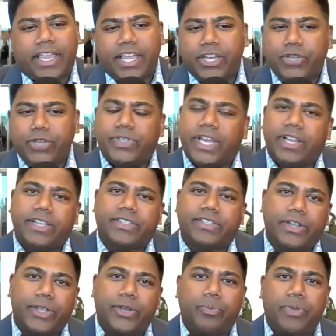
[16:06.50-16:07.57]
Can you tell us
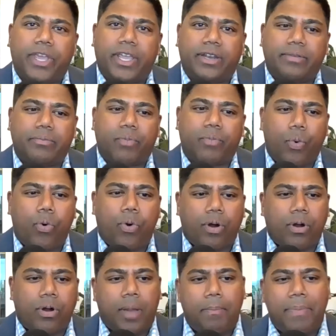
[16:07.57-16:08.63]
a little bit
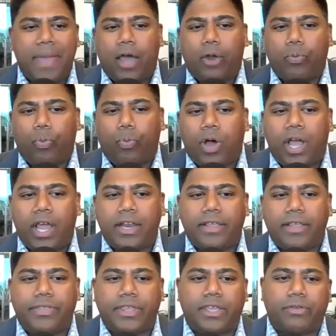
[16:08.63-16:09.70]
more about what
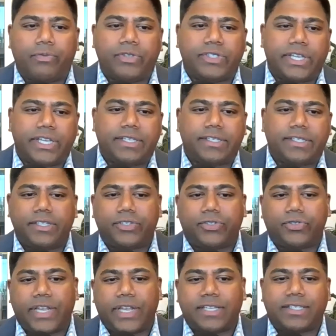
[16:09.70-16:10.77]
the resiliency
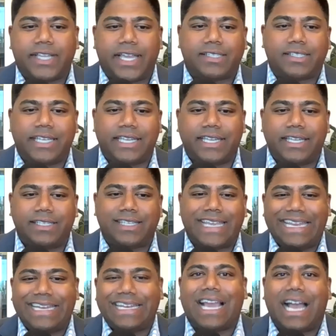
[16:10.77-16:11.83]
stress test is
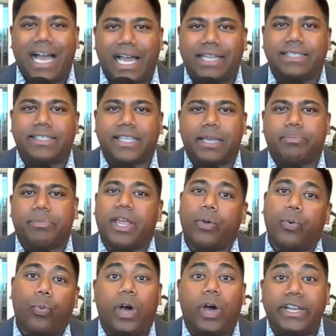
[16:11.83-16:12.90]
in concept? Like,
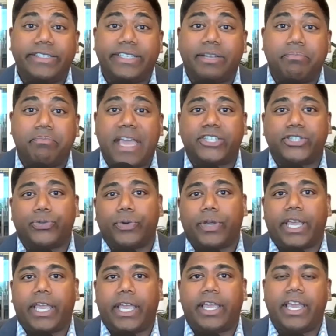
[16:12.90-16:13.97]
what is it
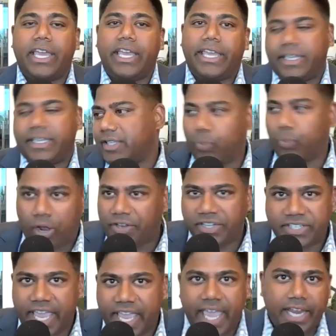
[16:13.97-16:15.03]
measuring? Is it 1
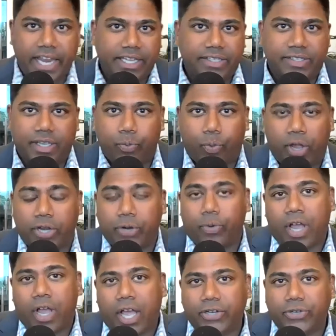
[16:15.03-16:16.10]
to 10? Is it 1 to
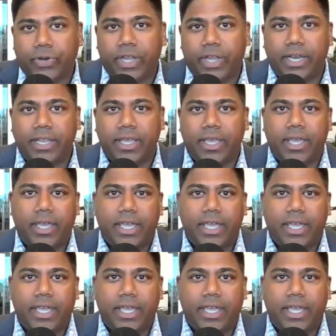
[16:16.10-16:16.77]
100?